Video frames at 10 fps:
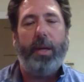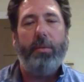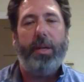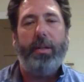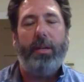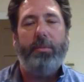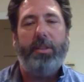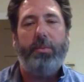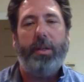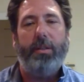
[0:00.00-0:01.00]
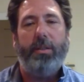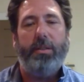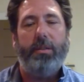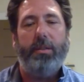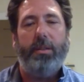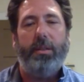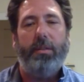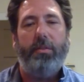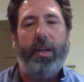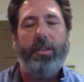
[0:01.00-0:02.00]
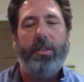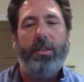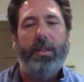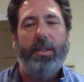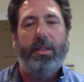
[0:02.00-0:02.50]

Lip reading: or may not be spreading this infection.